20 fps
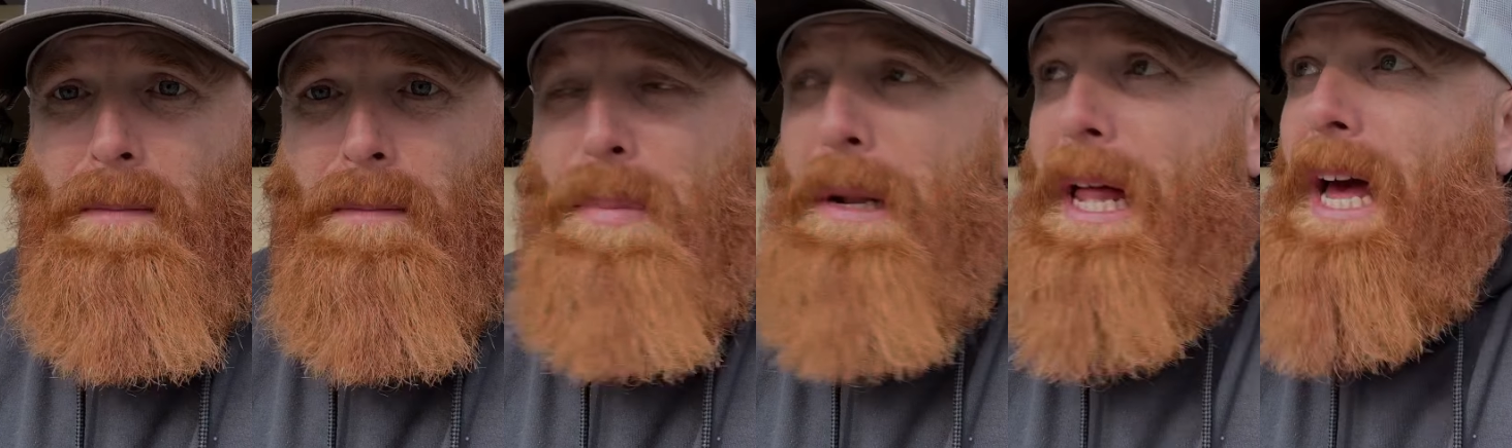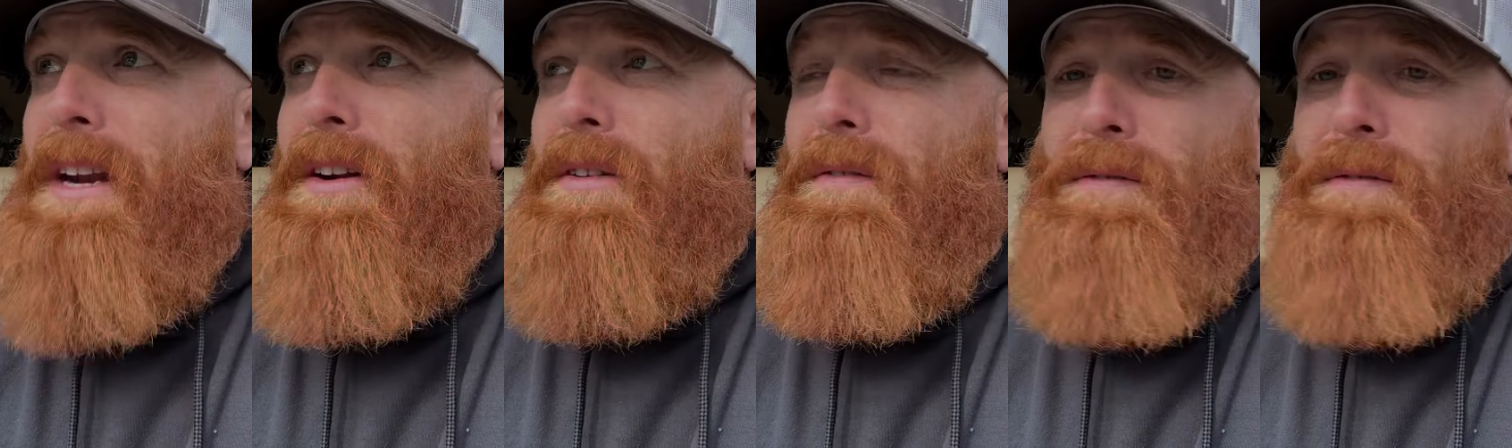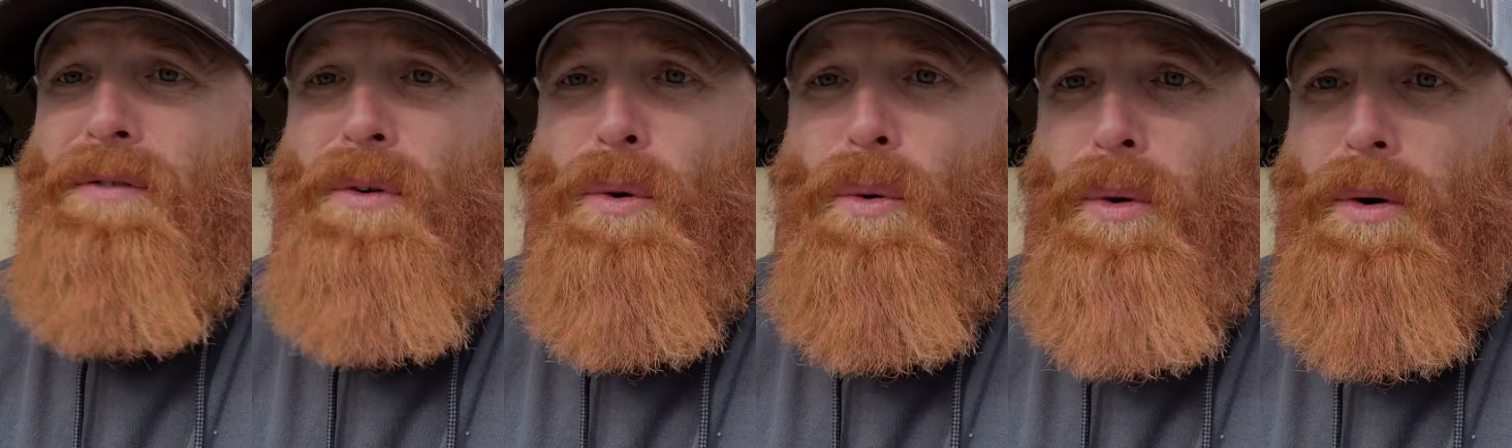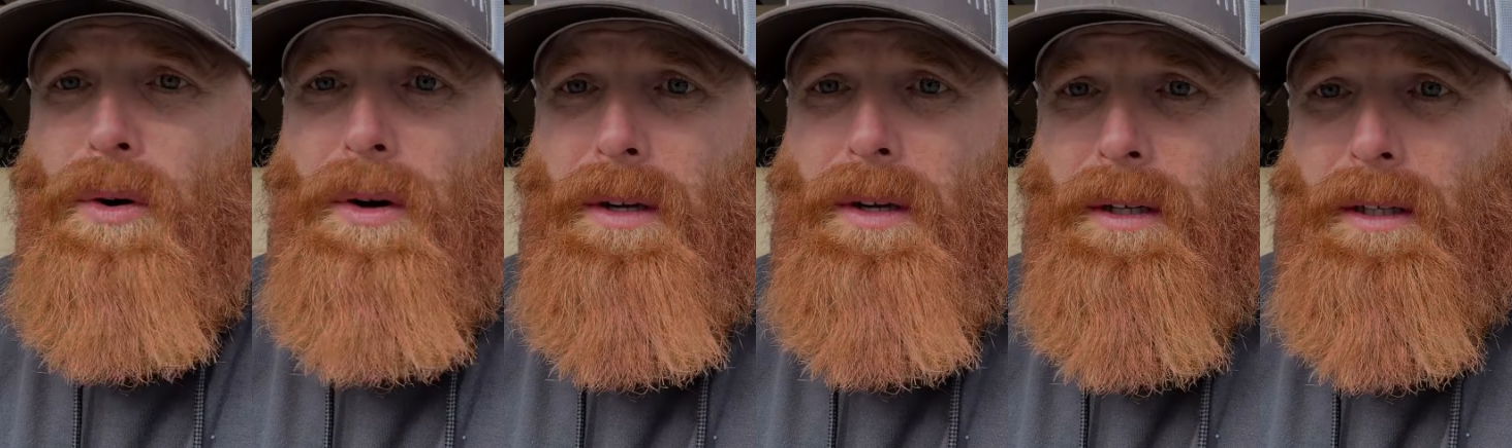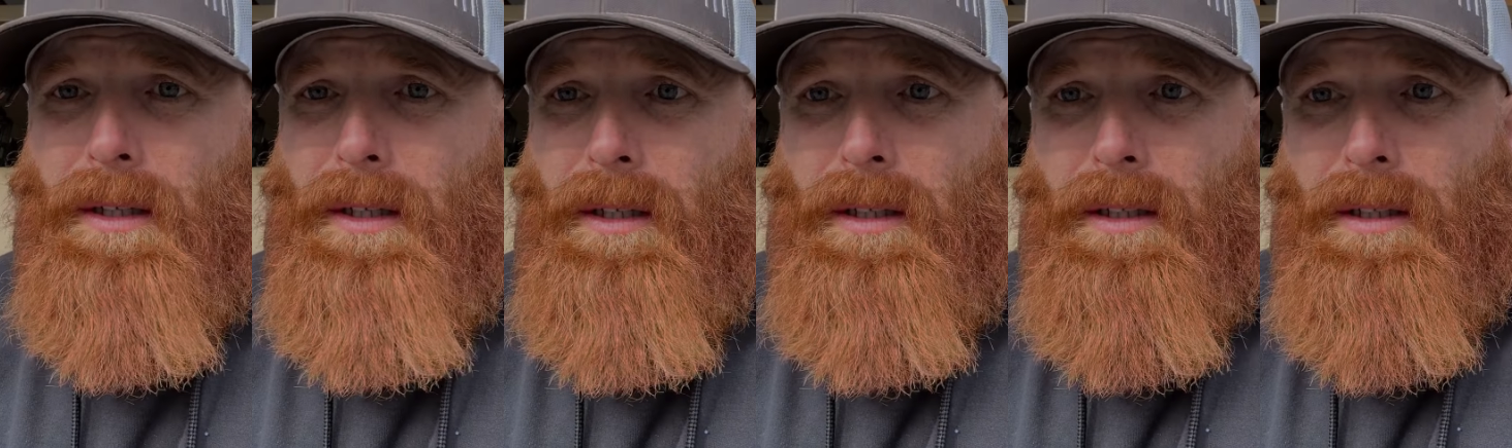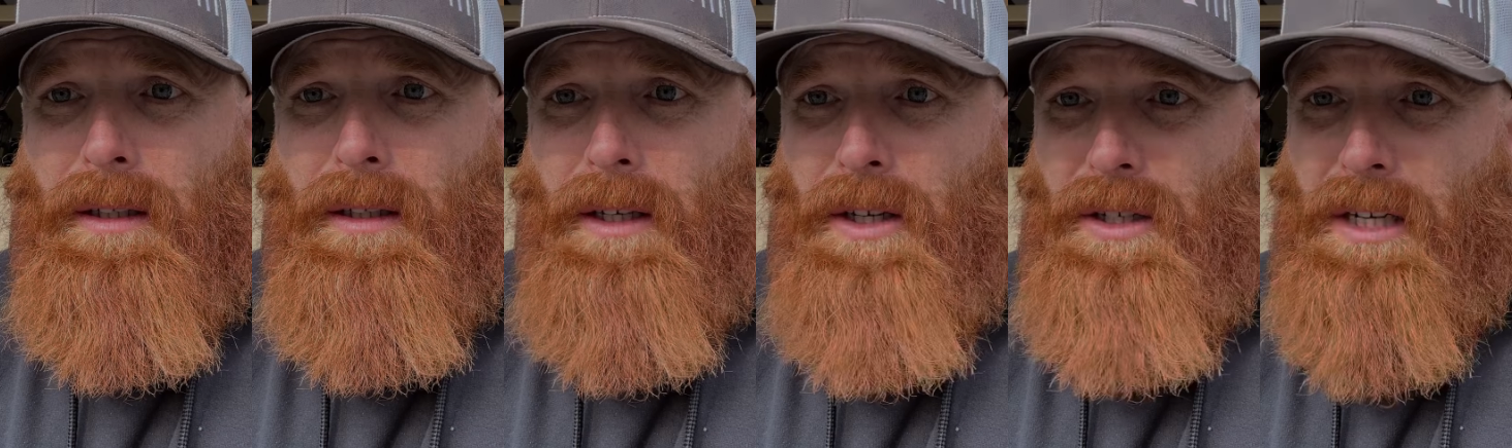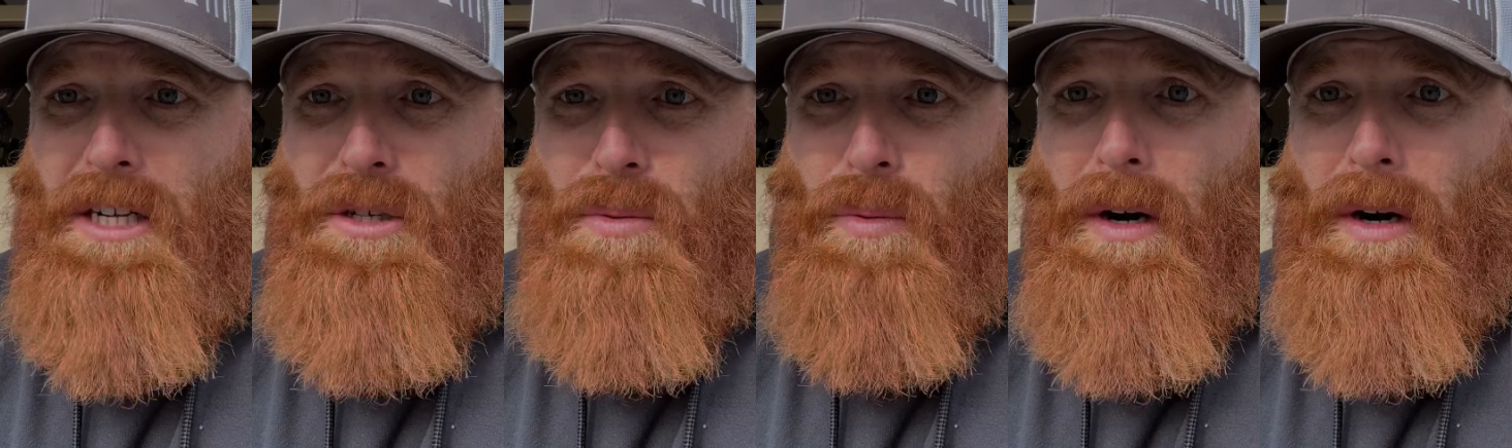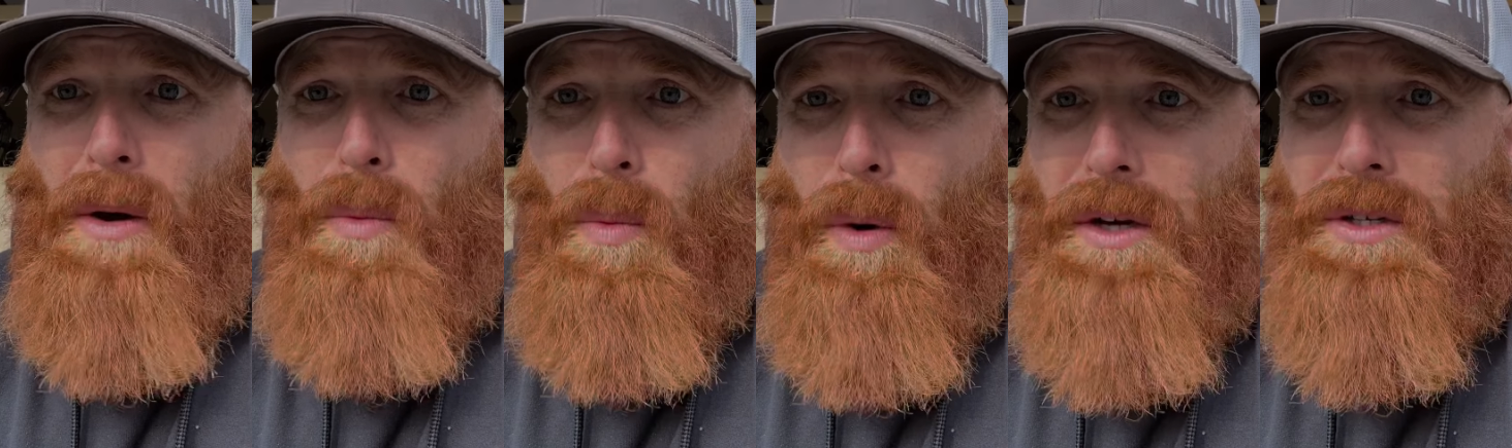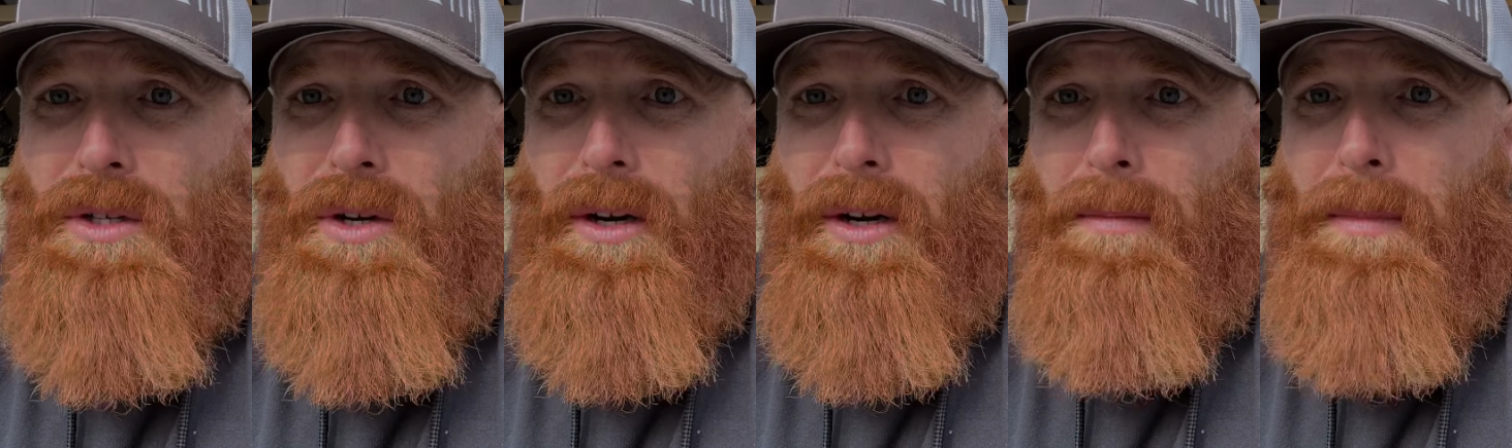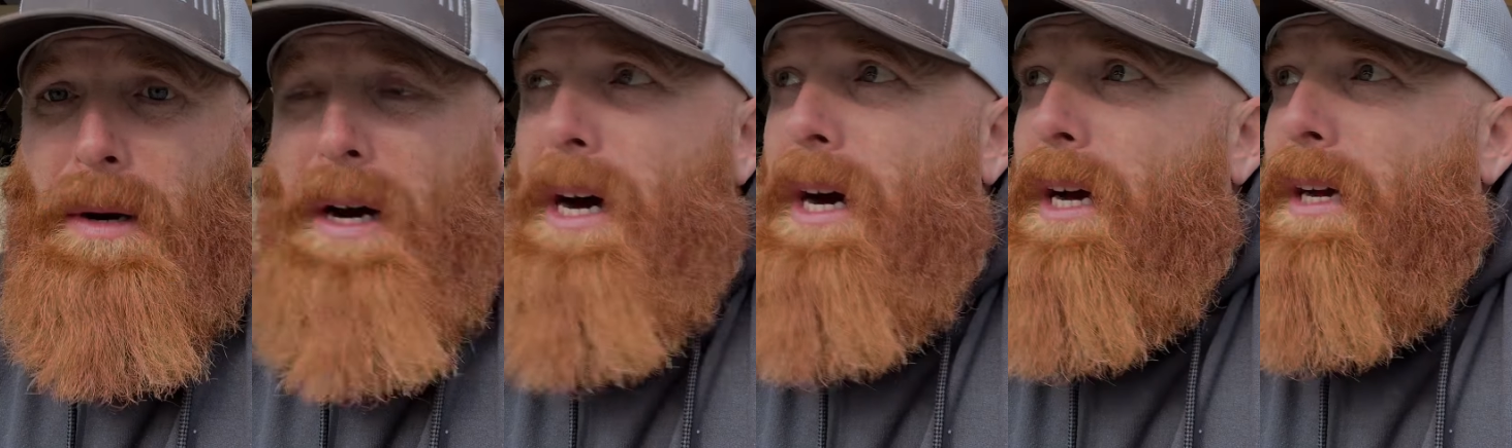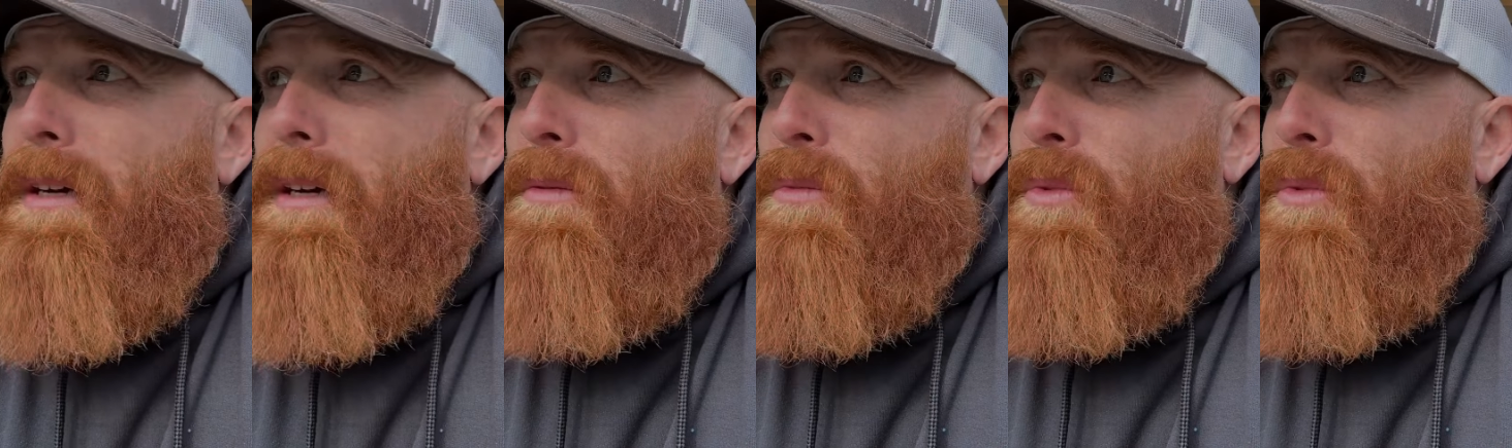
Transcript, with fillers: platinum Ford because that's what I was gonna buy